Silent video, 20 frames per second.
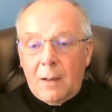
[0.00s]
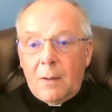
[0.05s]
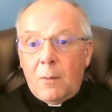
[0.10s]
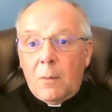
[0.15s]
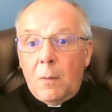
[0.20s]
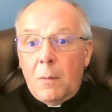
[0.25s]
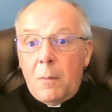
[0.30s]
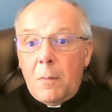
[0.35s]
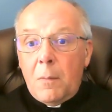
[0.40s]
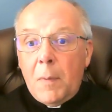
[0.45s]

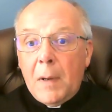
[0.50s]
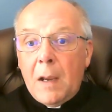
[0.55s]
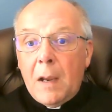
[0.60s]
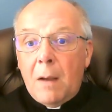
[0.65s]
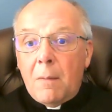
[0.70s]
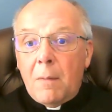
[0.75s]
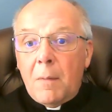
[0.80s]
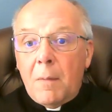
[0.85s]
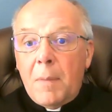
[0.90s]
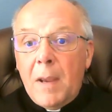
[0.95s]
When we
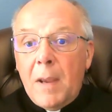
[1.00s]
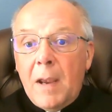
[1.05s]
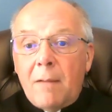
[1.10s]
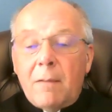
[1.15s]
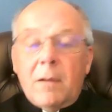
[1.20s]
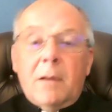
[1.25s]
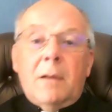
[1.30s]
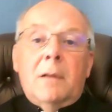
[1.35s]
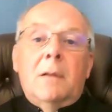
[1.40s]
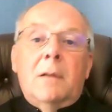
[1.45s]
become a
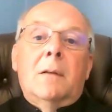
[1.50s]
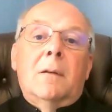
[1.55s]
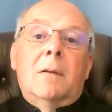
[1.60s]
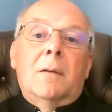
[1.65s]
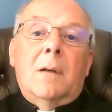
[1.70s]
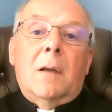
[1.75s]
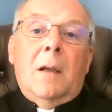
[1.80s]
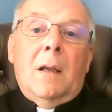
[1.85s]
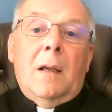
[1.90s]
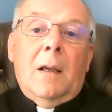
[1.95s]
parent,
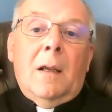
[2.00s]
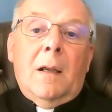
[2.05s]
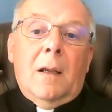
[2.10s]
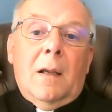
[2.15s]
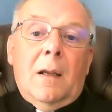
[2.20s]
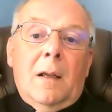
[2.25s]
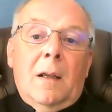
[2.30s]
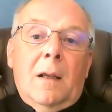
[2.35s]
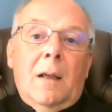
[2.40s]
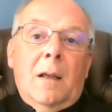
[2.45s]

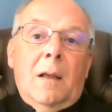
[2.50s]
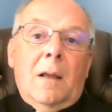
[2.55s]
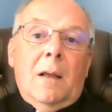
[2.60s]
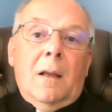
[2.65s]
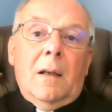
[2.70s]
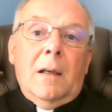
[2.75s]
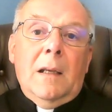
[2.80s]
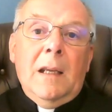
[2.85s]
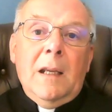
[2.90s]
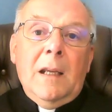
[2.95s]

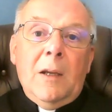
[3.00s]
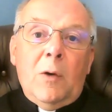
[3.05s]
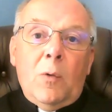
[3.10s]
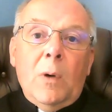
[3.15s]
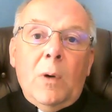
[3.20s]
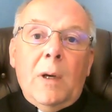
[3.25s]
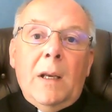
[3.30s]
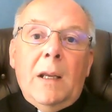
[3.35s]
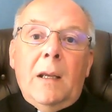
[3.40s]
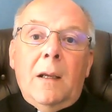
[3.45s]
an
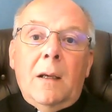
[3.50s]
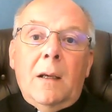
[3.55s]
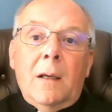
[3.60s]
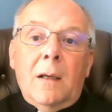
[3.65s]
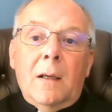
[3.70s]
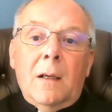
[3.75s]
equally